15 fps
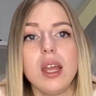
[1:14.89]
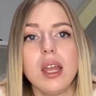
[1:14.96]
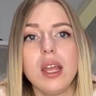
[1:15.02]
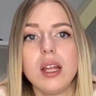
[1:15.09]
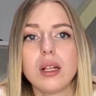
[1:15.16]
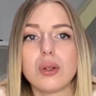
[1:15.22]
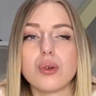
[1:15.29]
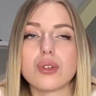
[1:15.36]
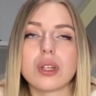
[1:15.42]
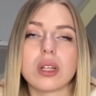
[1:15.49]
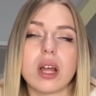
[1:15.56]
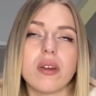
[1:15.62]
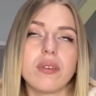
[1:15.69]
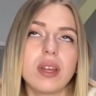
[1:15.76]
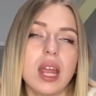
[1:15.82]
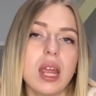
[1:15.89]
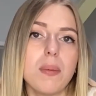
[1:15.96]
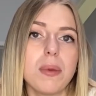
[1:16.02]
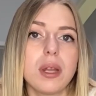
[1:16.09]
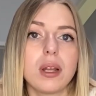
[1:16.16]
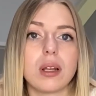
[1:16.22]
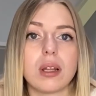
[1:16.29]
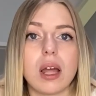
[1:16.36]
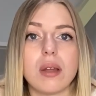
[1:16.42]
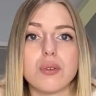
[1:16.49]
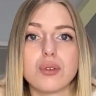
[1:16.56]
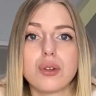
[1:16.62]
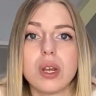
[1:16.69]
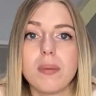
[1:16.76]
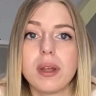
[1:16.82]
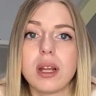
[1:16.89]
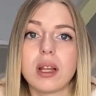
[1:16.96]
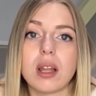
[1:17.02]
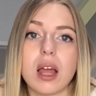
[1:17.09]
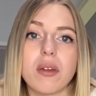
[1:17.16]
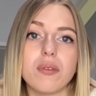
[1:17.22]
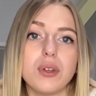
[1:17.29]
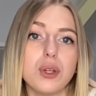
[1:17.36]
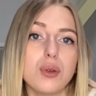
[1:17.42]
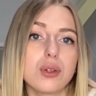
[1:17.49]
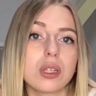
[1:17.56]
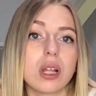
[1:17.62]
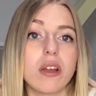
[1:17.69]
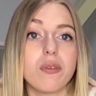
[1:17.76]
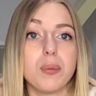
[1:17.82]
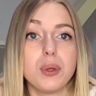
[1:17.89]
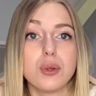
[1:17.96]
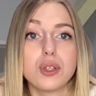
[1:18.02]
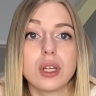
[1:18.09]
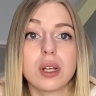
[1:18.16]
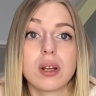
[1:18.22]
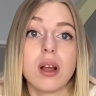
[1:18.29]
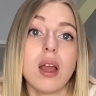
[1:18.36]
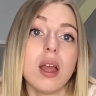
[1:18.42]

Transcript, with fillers: including live gaming, live streaming, live news, live music,